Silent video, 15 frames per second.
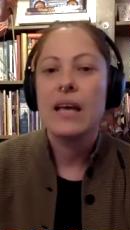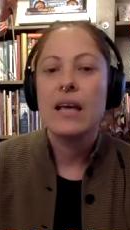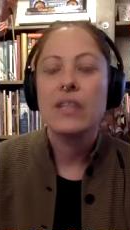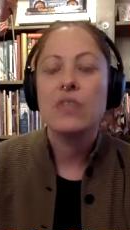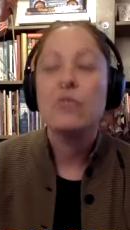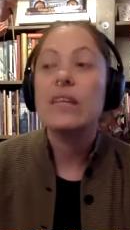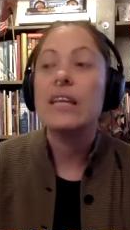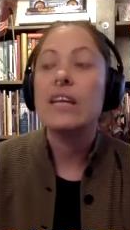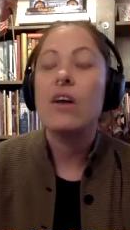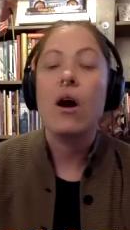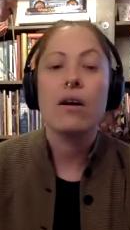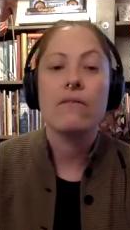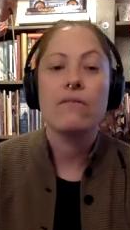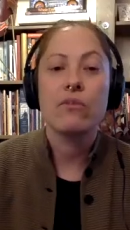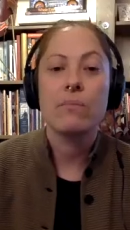it's really
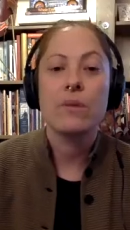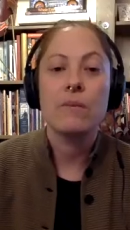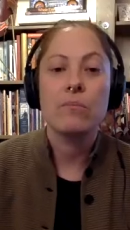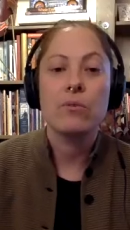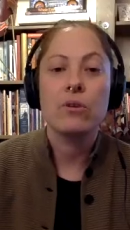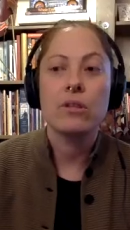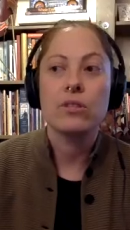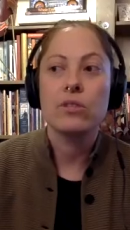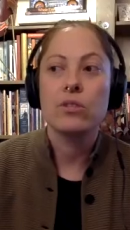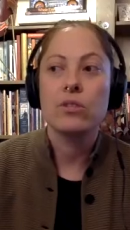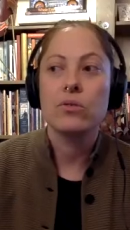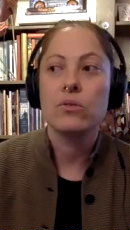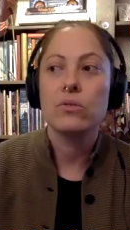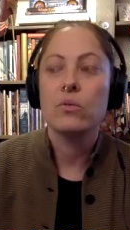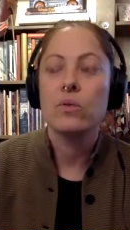hard for people
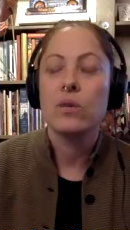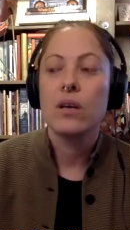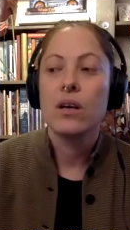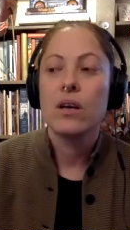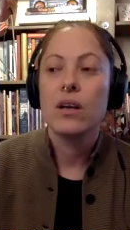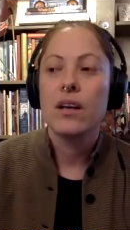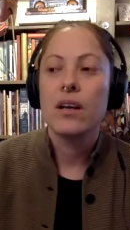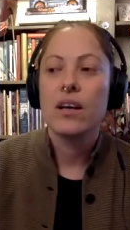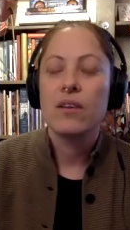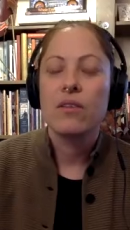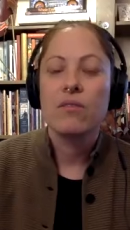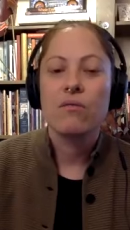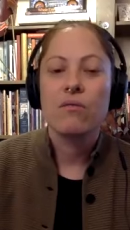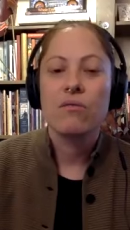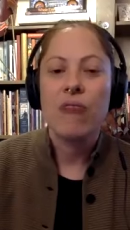to
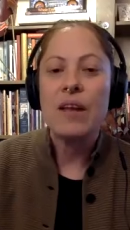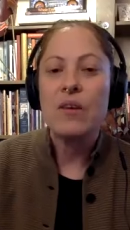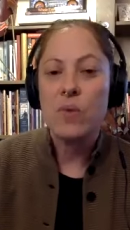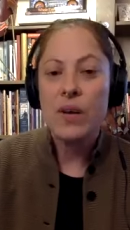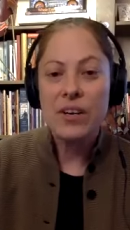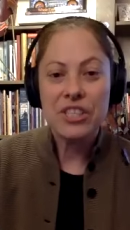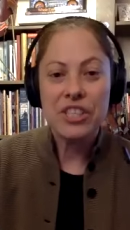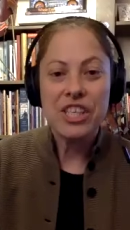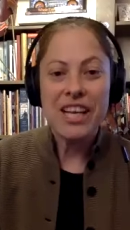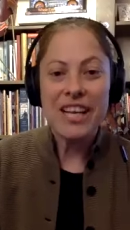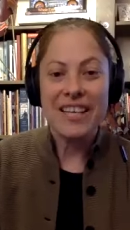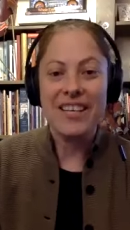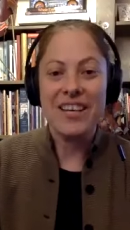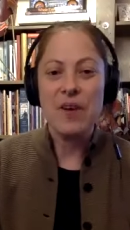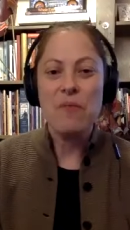write weird
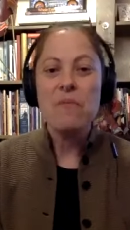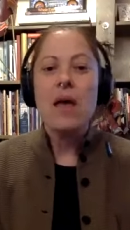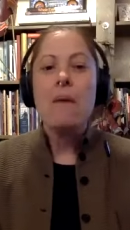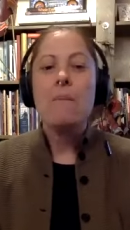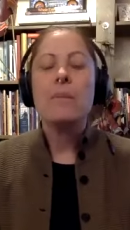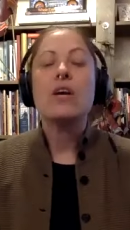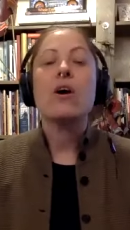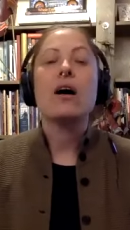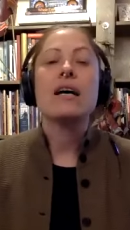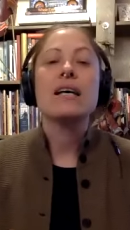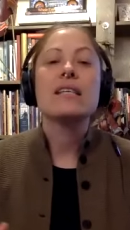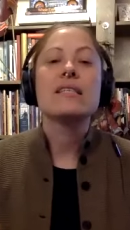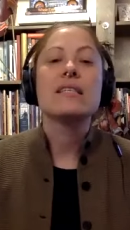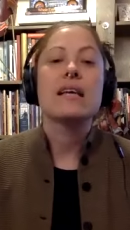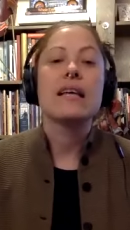shit, you know,
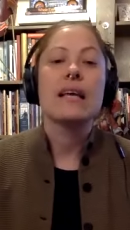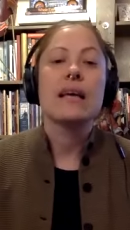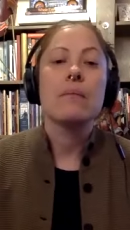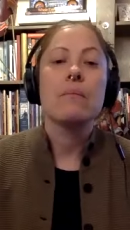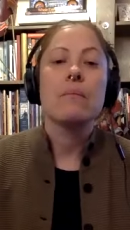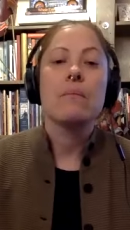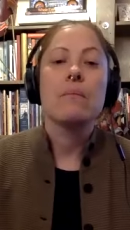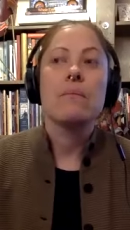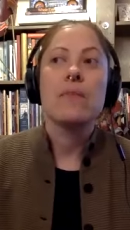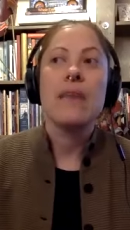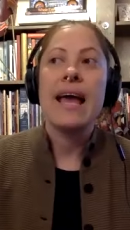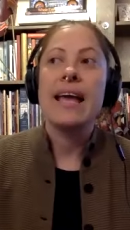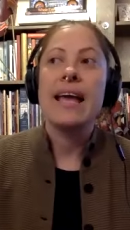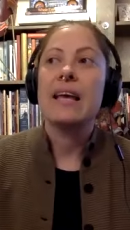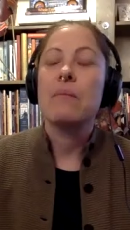because
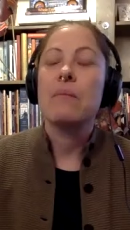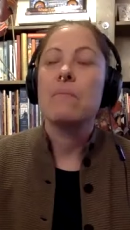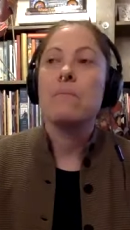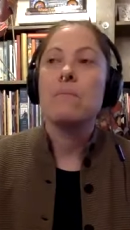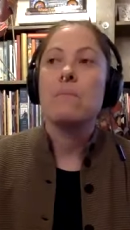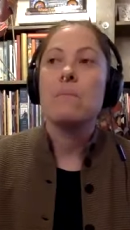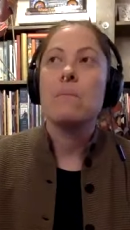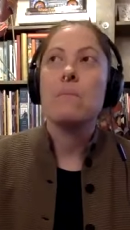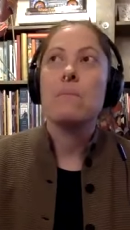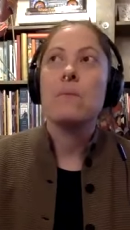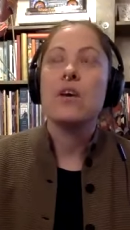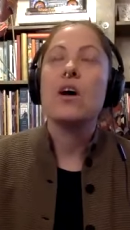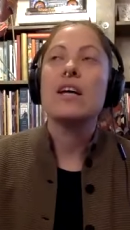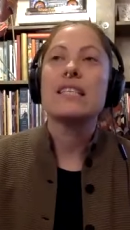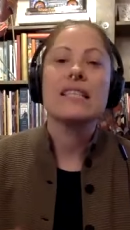they
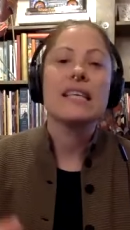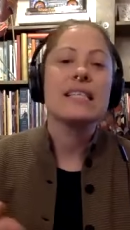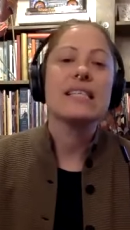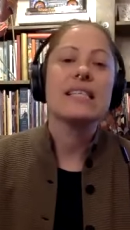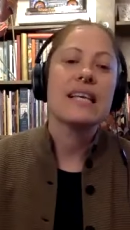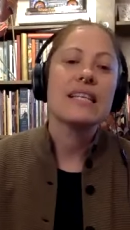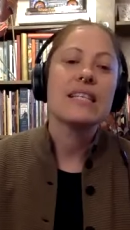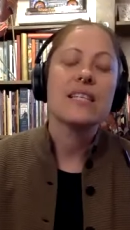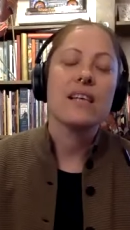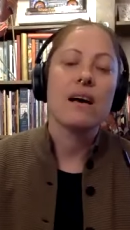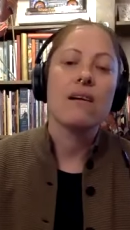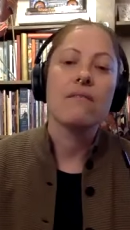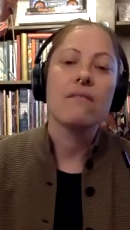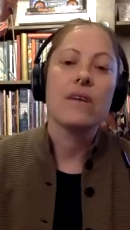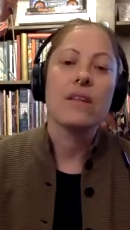because this sense
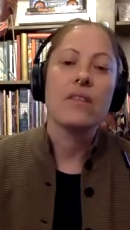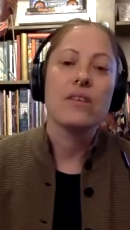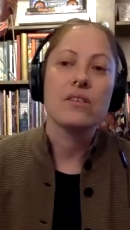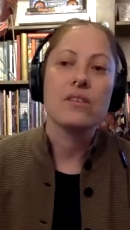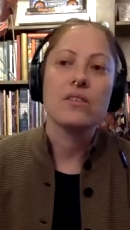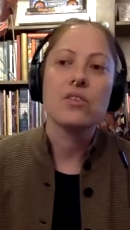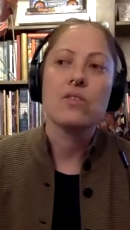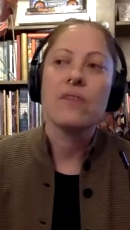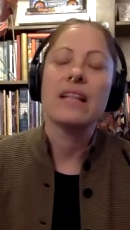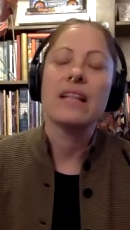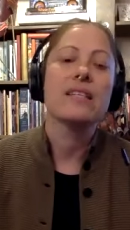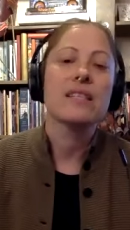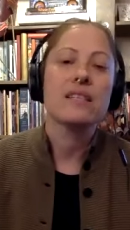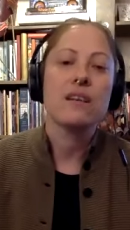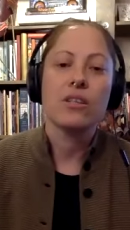of the
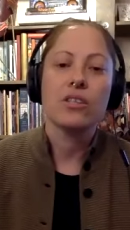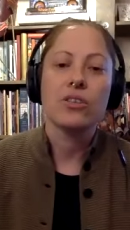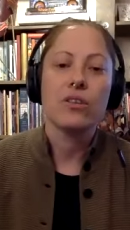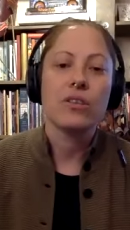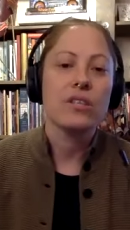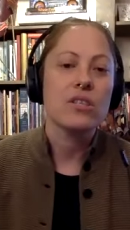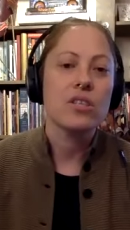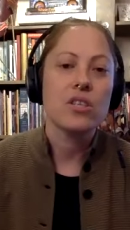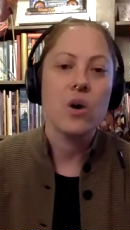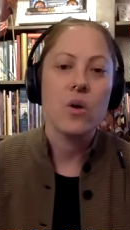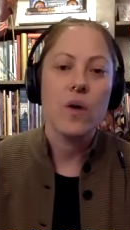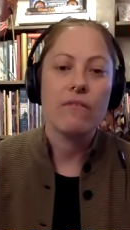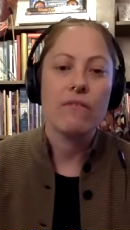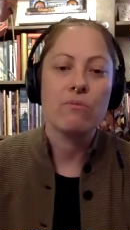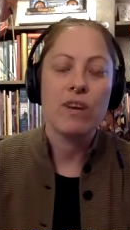surveillance culture that's so
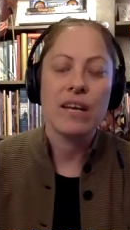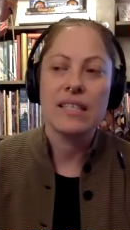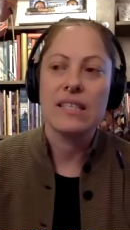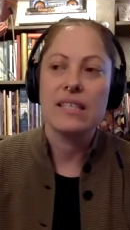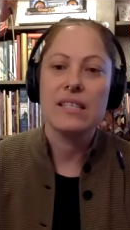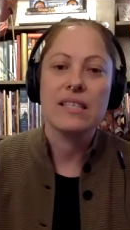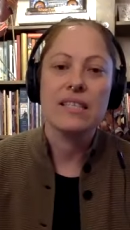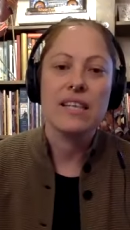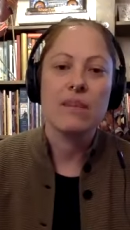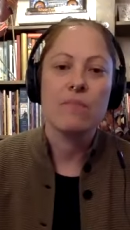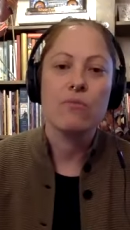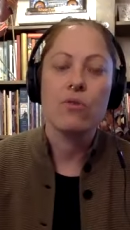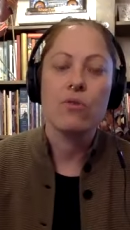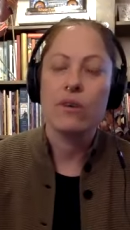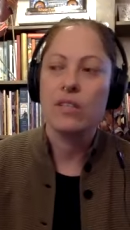ever present in
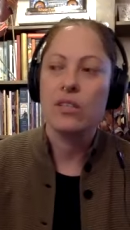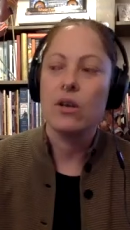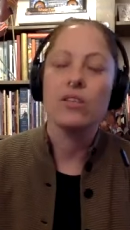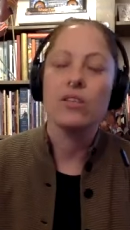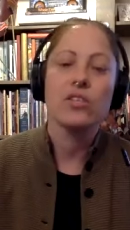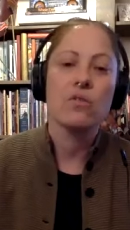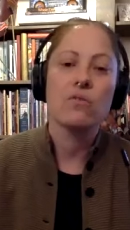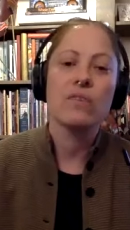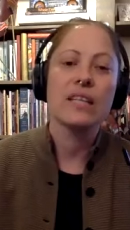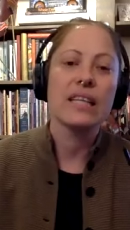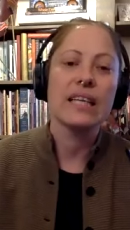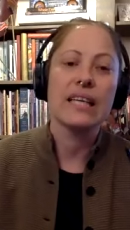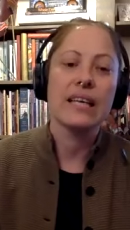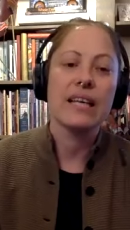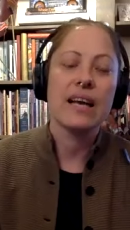Singapore is also
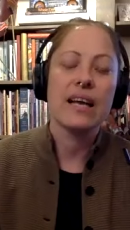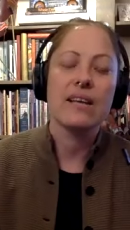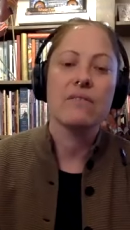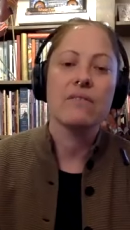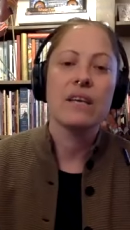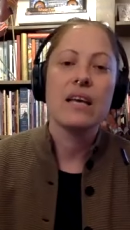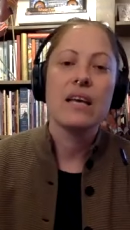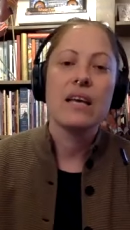really kind of